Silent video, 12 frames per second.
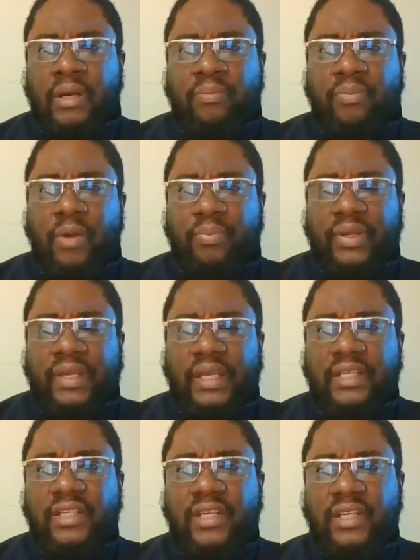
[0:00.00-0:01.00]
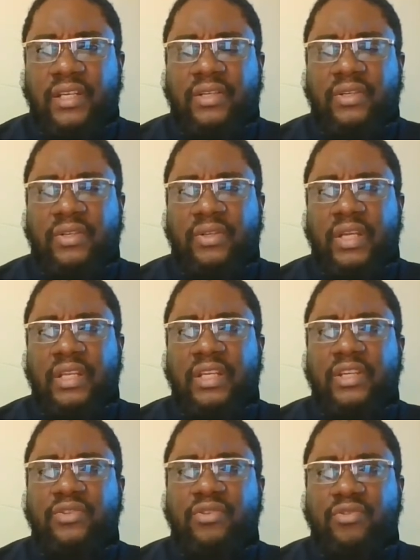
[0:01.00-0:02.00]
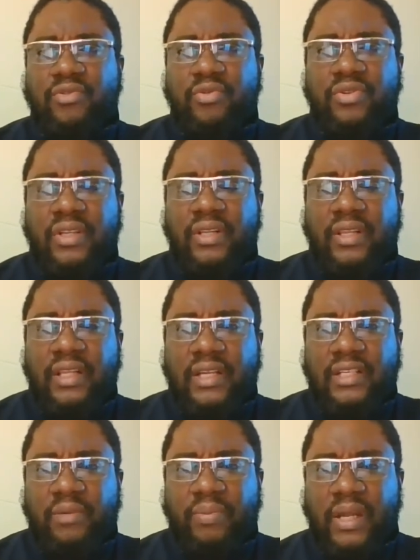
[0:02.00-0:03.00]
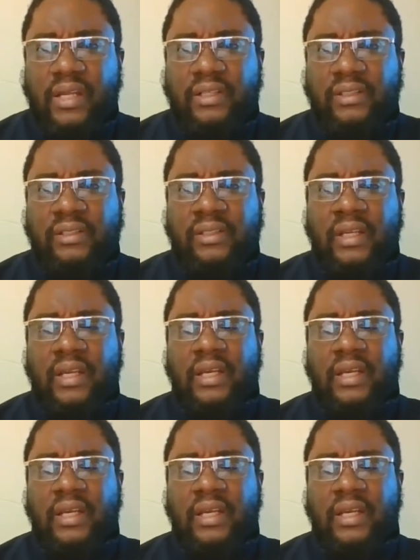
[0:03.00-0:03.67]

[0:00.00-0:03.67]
propagated, any institution that upheld